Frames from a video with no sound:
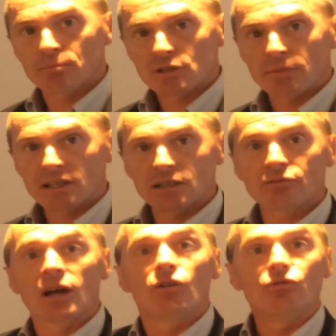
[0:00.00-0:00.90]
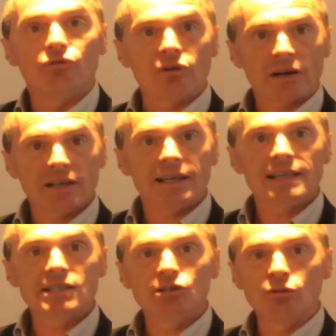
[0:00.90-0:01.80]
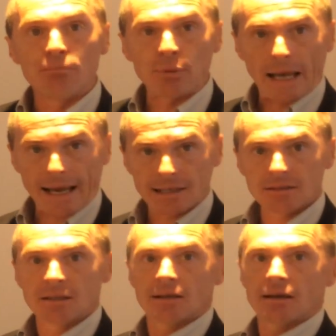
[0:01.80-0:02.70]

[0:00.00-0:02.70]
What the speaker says: perspective, very easy to plan